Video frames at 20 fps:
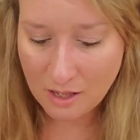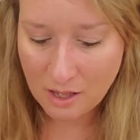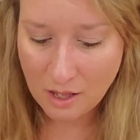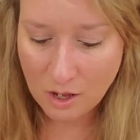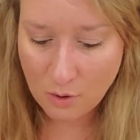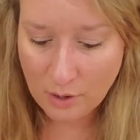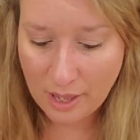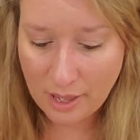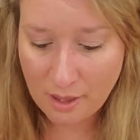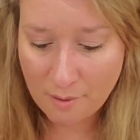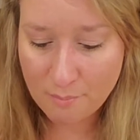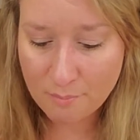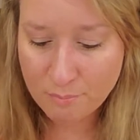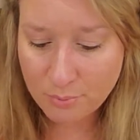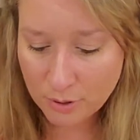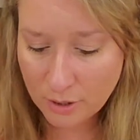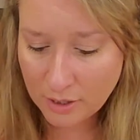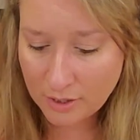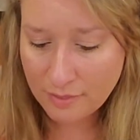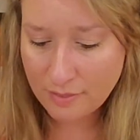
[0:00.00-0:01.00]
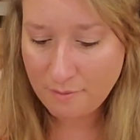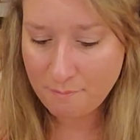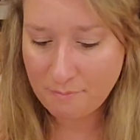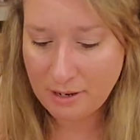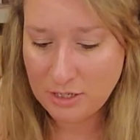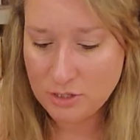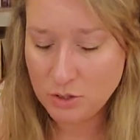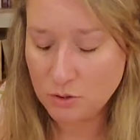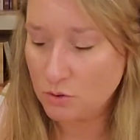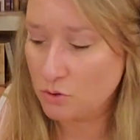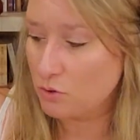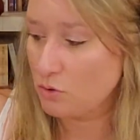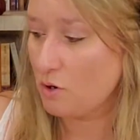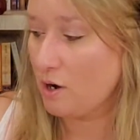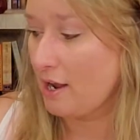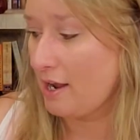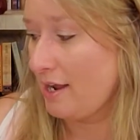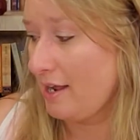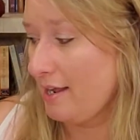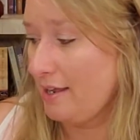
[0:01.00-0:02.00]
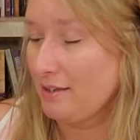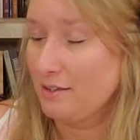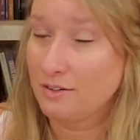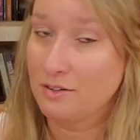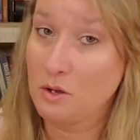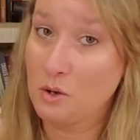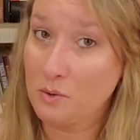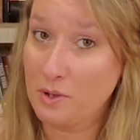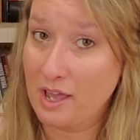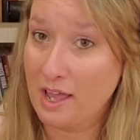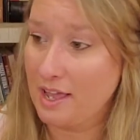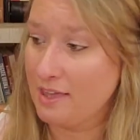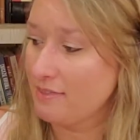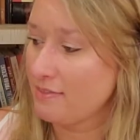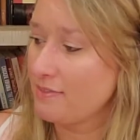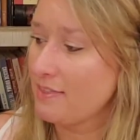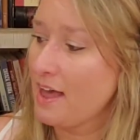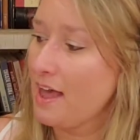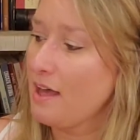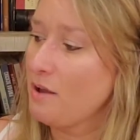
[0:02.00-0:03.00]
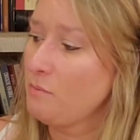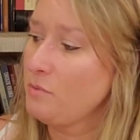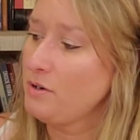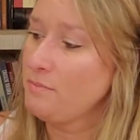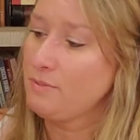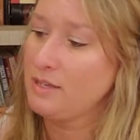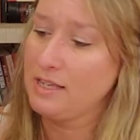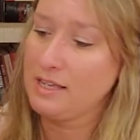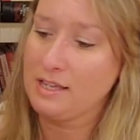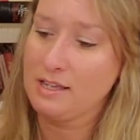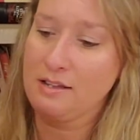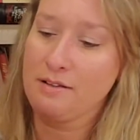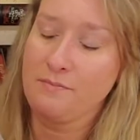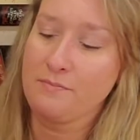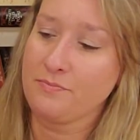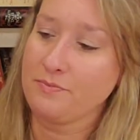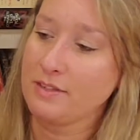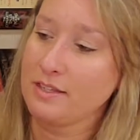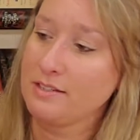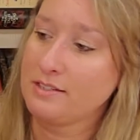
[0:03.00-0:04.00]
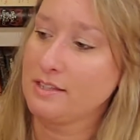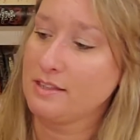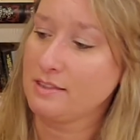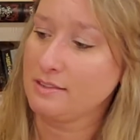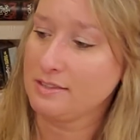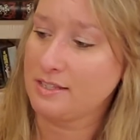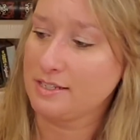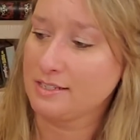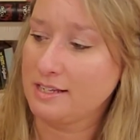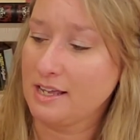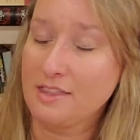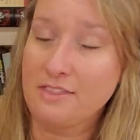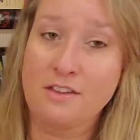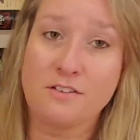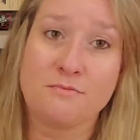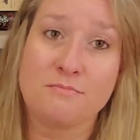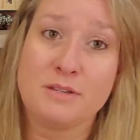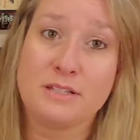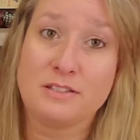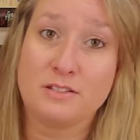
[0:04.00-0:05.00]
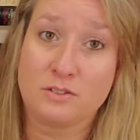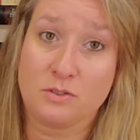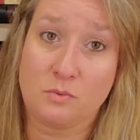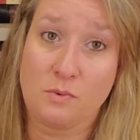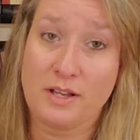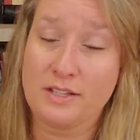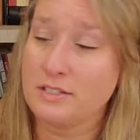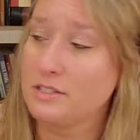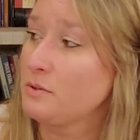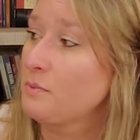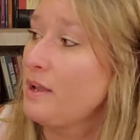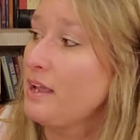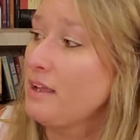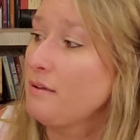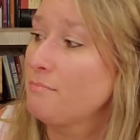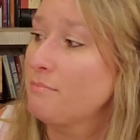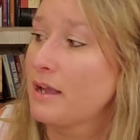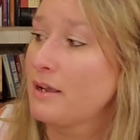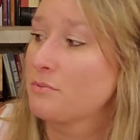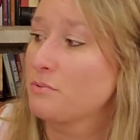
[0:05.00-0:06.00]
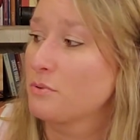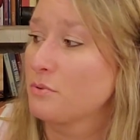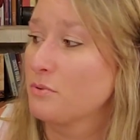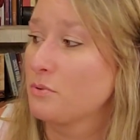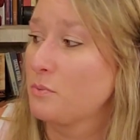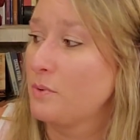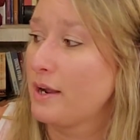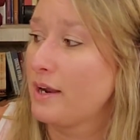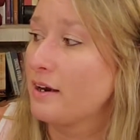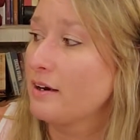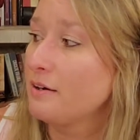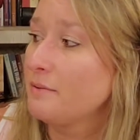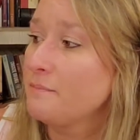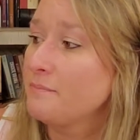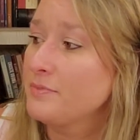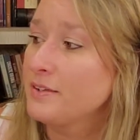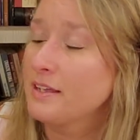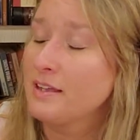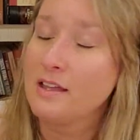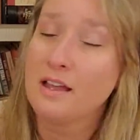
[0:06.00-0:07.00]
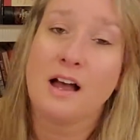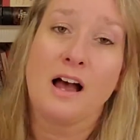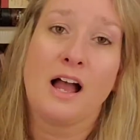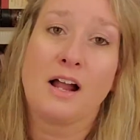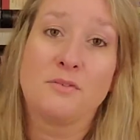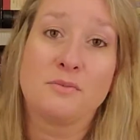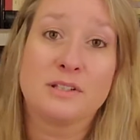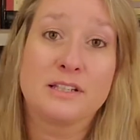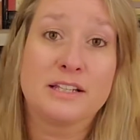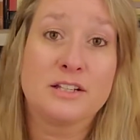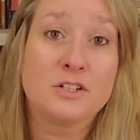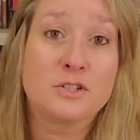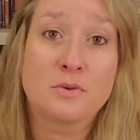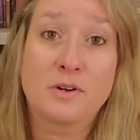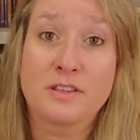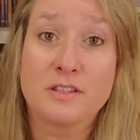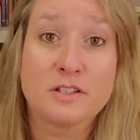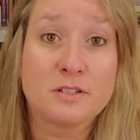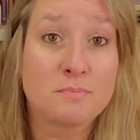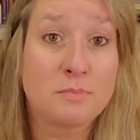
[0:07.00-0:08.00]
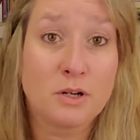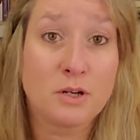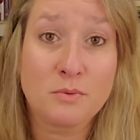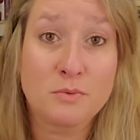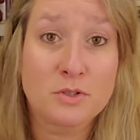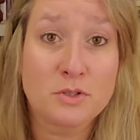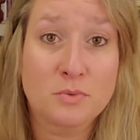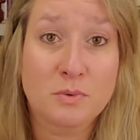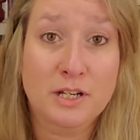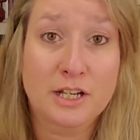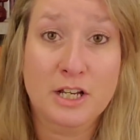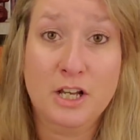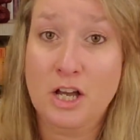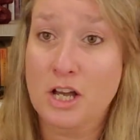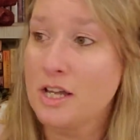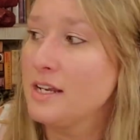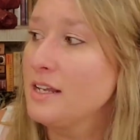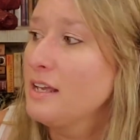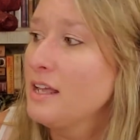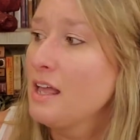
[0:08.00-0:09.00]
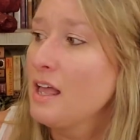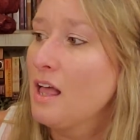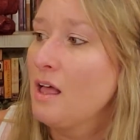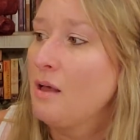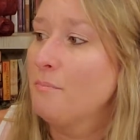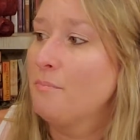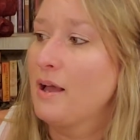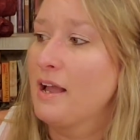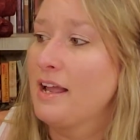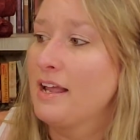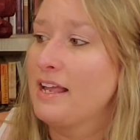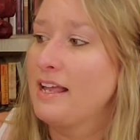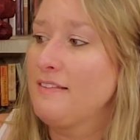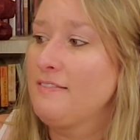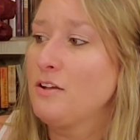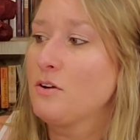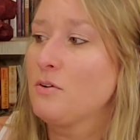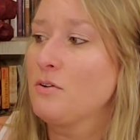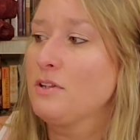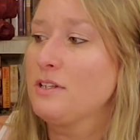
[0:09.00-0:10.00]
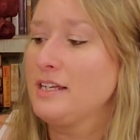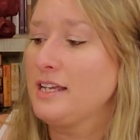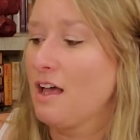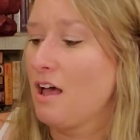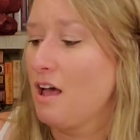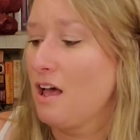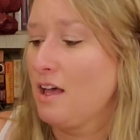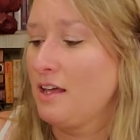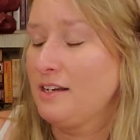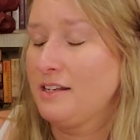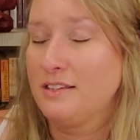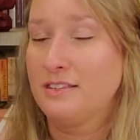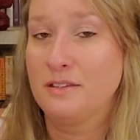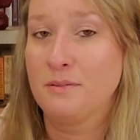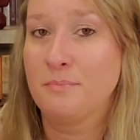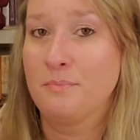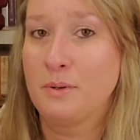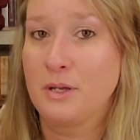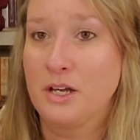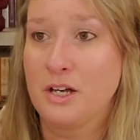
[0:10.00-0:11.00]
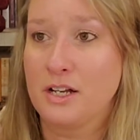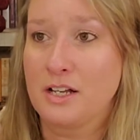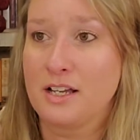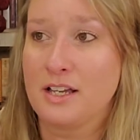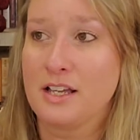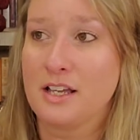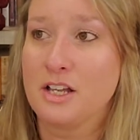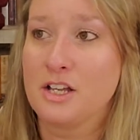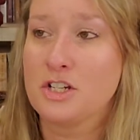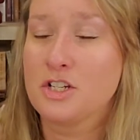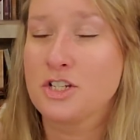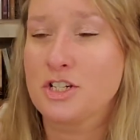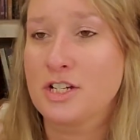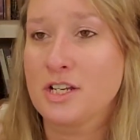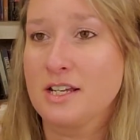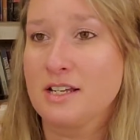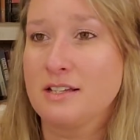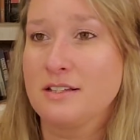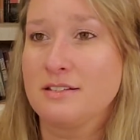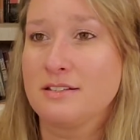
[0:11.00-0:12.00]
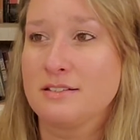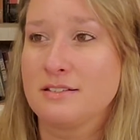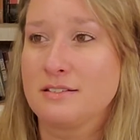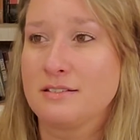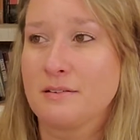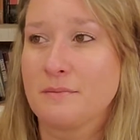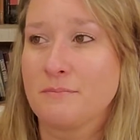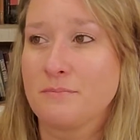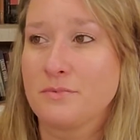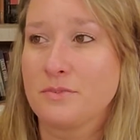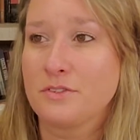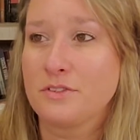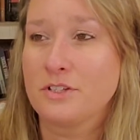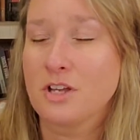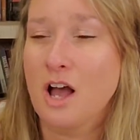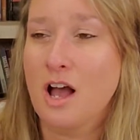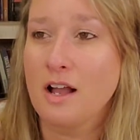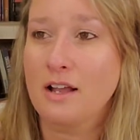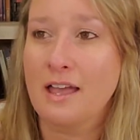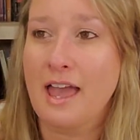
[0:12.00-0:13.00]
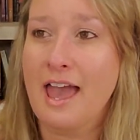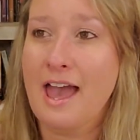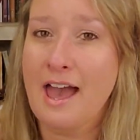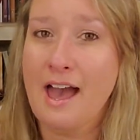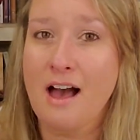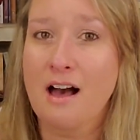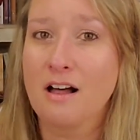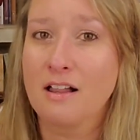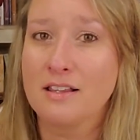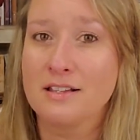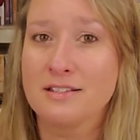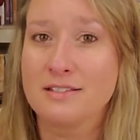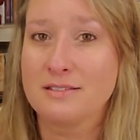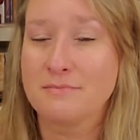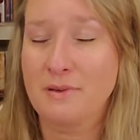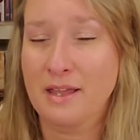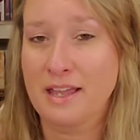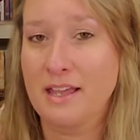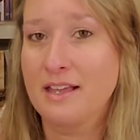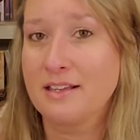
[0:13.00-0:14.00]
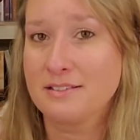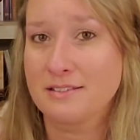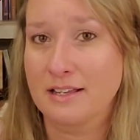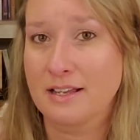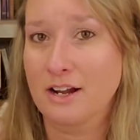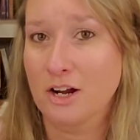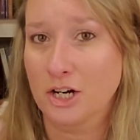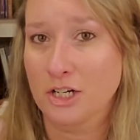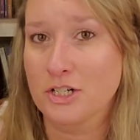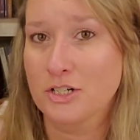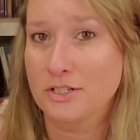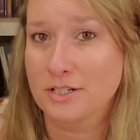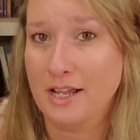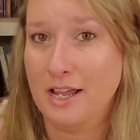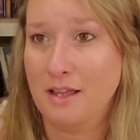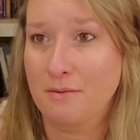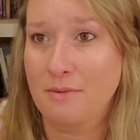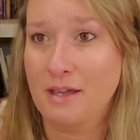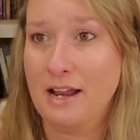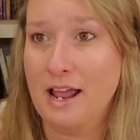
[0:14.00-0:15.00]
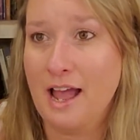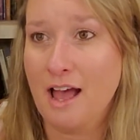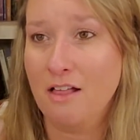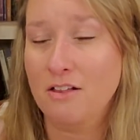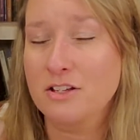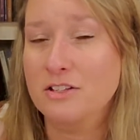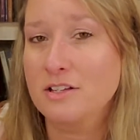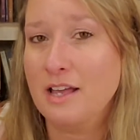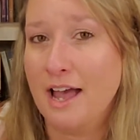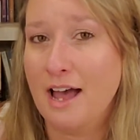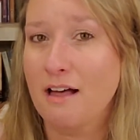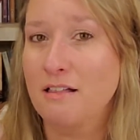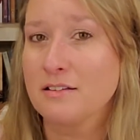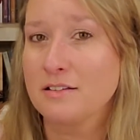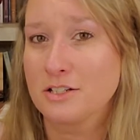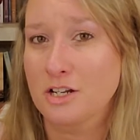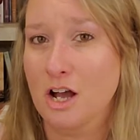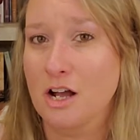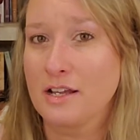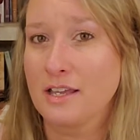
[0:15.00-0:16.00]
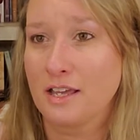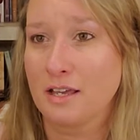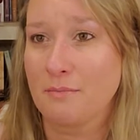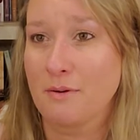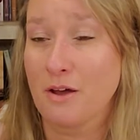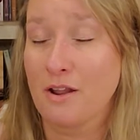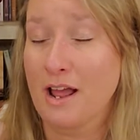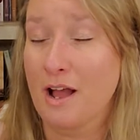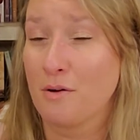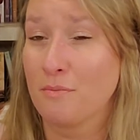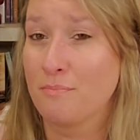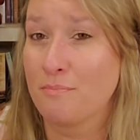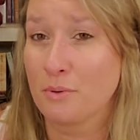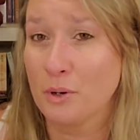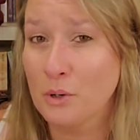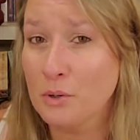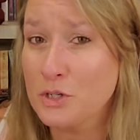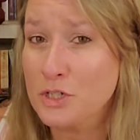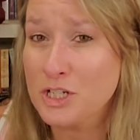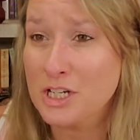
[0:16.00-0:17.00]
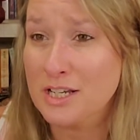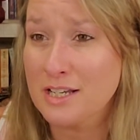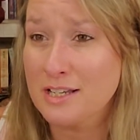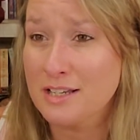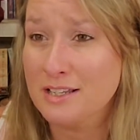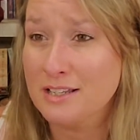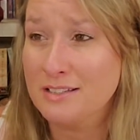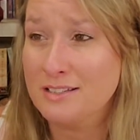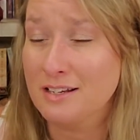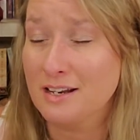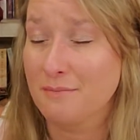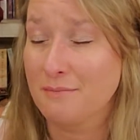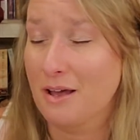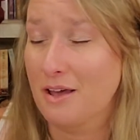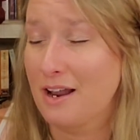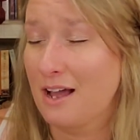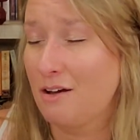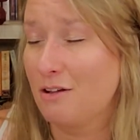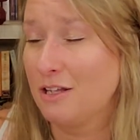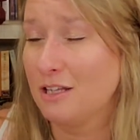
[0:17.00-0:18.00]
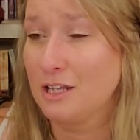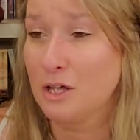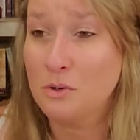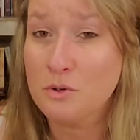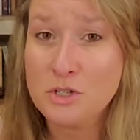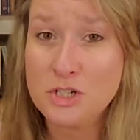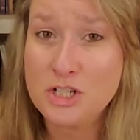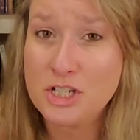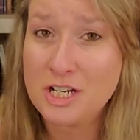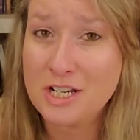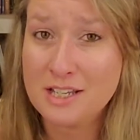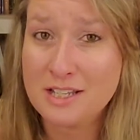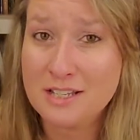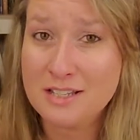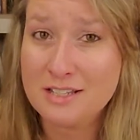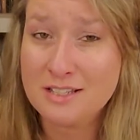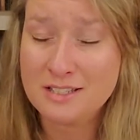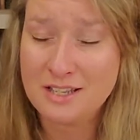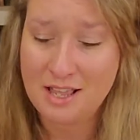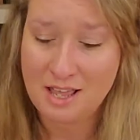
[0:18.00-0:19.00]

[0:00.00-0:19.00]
Okay, a book that made you cry. Okay, that would be The Death of Missus Westaway by Ruth Ware. I really enjoyed this book. It was really good. But in early on in the book, she's talk, Hal is the main, is the character's name, and Hal is, Hal is talking about how broke she is and about how alone she is.